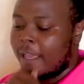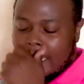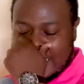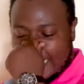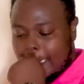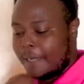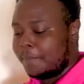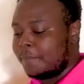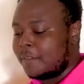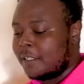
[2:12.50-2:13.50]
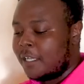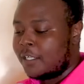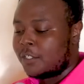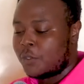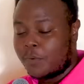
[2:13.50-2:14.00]
um,
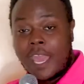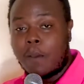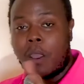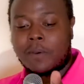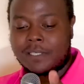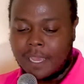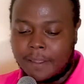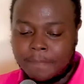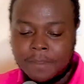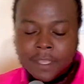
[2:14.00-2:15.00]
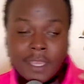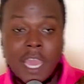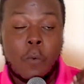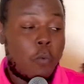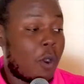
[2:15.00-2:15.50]
so yeah where was i yeah
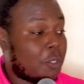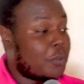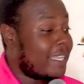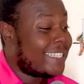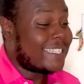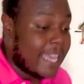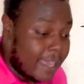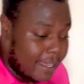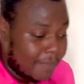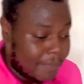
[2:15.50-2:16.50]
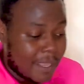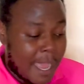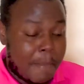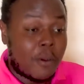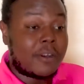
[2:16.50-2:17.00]
what do they say
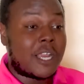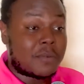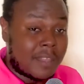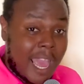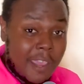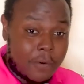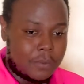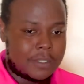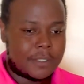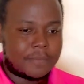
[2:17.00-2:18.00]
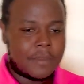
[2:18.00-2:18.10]
about niggas with iphones